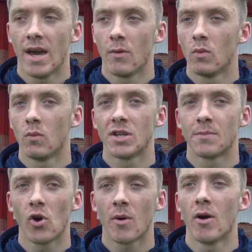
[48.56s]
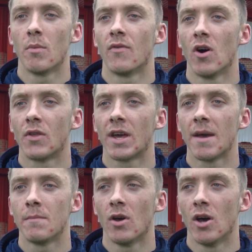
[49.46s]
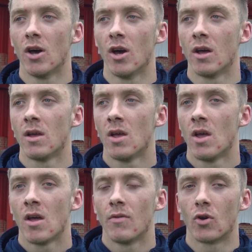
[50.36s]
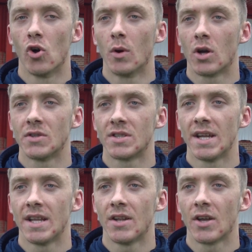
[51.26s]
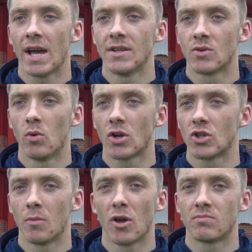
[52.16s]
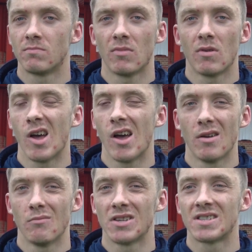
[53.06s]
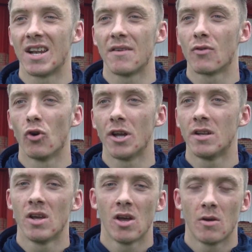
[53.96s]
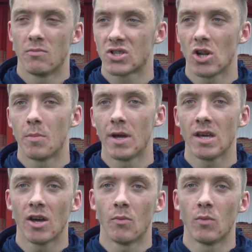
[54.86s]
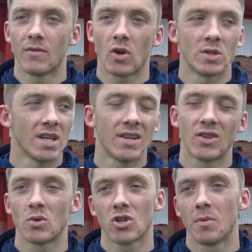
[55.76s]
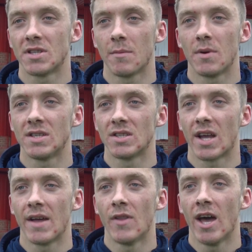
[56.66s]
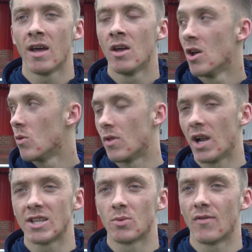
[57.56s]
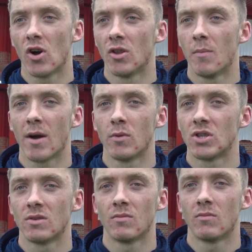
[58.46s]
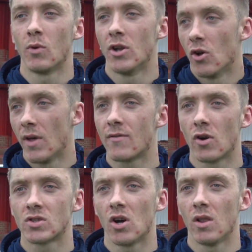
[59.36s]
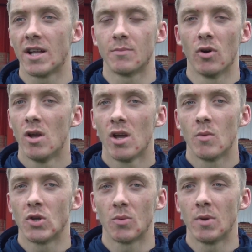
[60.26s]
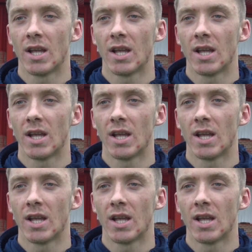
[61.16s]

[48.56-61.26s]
Yeah, we spoke about before the game, the goal we conceded against works up a silly throw-in, sloppy, and we've conceded 2 sloppy set pieces again there. With the lads we've got at the back, we know they've got tall lads, but we should be